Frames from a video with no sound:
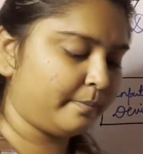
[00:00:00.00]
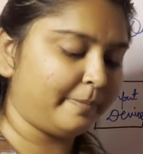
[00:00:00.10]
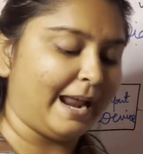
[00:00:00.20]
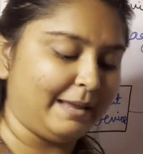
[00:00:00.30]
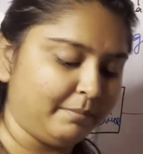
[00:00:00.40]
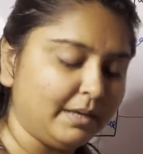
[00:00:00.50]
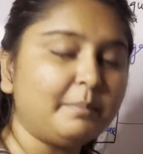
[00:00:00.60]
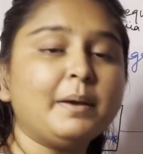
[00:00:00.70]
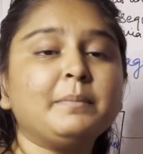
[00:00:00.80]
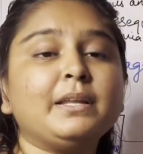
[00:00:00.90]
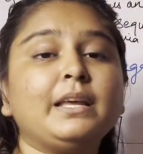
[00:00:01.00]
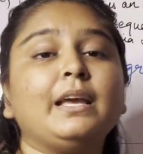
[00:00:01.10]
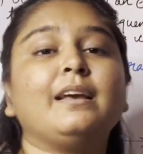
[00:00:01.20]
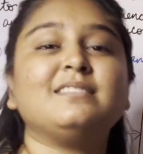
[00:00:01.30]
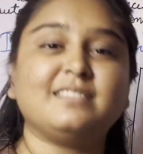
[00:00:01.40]
primary memory
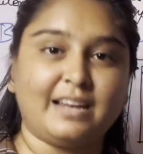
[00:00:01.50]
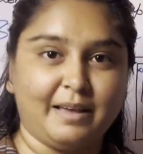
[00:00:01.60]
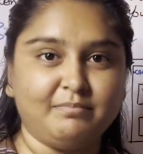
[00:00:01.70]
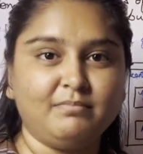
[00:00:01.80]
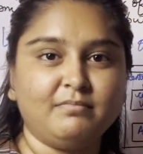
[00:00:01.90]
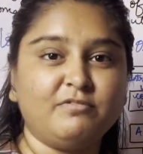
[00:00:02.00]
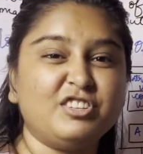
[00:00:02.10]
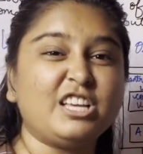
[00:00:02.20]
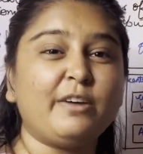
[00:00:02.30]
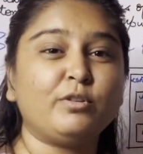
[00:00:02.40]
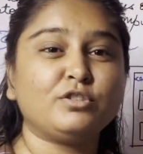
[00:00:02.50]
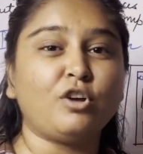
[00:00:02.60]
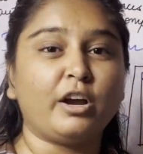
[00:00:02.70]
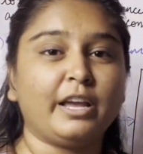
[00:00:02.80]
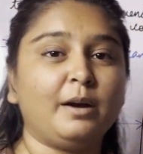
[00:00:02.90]
is RAM, which I was
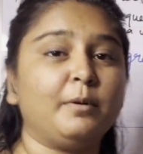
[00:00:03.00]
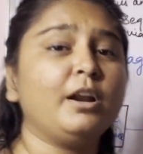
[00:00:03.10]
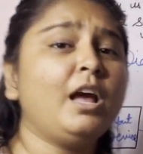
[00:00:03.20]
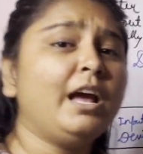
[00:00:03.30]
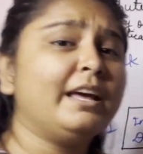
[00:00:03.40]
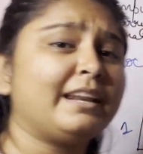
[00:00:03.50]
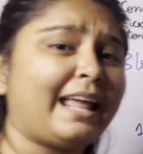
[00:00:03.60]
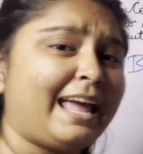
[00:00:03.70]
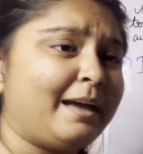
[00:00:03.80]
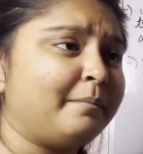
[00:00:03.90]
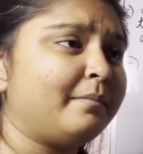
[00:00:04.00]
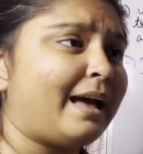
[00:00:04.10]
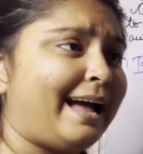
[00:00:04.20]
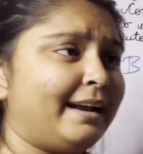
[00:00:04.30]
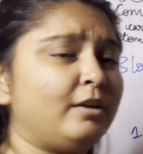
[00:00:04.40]
talking about. RAM
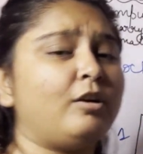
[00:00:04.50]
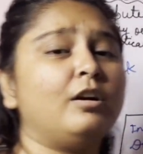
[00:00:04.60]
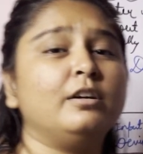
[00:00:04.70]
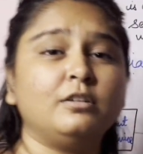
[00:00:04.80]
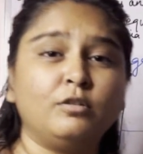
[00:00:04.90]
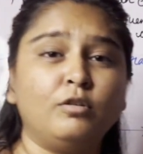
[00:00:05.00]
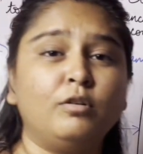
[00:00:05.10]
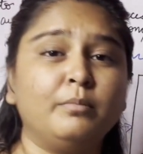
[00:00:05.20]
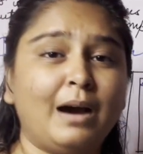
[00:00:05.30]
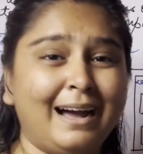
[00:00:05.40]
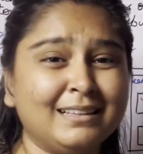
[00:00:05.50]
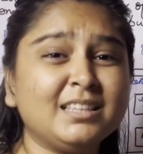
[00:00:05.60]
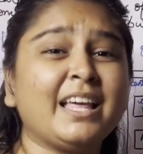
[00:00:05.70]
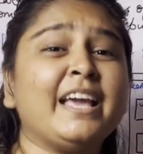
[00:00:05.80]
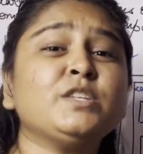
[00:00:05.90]
and ROM are the
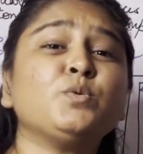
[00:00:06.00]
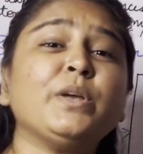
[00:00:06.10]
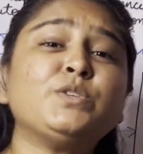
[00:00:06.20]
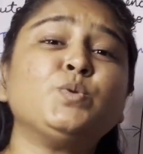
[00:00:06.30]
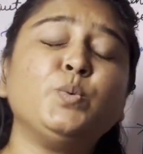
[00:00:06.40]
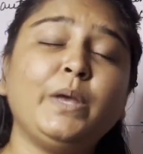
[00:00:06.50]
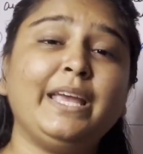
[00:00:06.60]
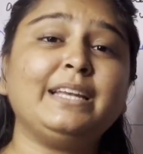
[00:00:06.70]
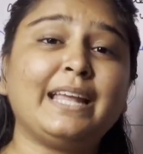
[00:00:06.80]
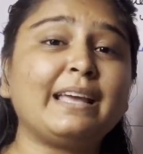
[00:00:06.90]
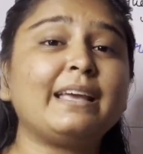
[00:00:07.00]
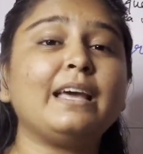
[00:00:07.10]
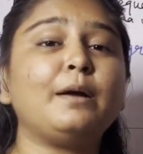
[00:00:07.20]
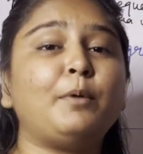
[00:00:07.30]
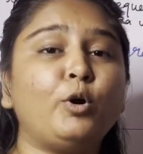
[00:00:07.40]
things which we take
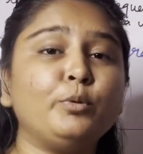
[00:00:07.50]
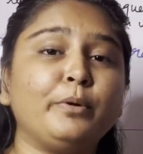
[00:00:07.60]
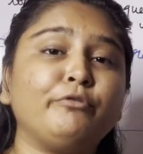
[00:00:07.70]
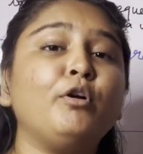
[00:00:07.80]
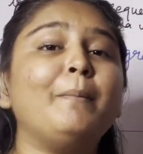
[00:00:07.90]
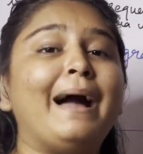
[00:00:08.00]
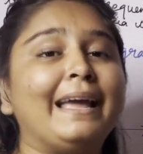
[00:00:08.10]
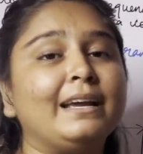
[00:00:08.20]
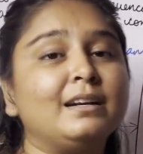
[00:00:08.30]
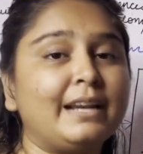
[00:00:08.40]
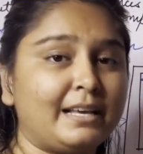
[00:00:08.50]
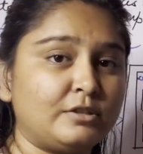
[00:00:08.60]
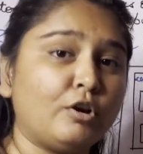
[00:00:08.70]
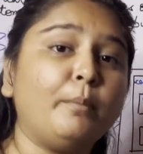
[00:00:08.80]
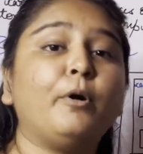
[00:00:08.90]
care about before buying a
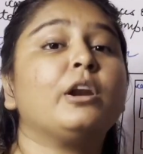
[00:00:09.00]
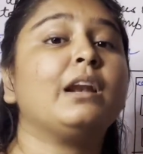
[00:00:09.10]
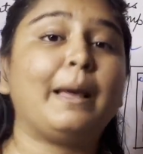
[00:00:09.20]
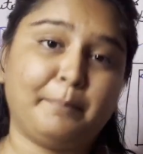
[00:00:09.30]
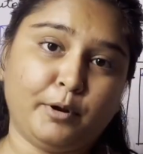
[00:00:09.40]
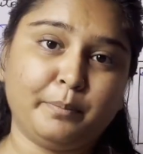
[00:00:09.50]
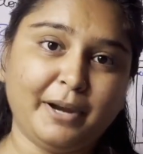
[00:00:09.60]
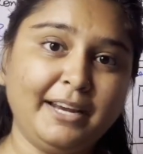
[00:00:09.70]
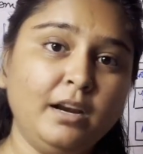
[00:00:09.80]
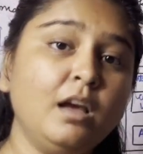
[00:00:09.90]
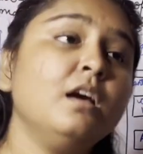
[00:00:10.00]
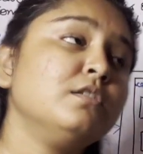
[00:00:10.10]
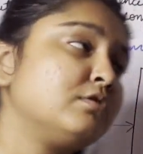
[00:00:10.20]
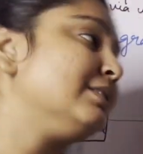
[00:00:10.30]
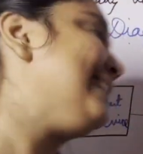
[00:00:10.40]
desktop or a laptop, right?
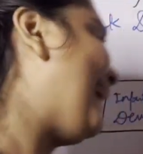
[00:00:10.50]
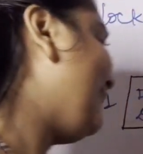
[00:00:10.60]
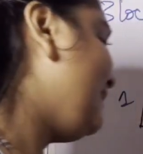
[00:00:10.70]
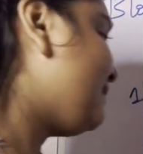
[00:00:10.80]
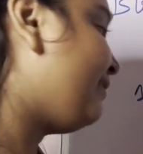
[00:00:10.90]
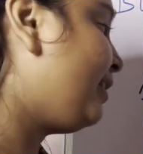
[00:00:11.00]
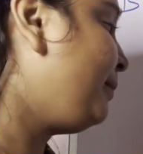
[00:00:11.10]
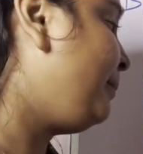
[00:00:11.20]
So that is our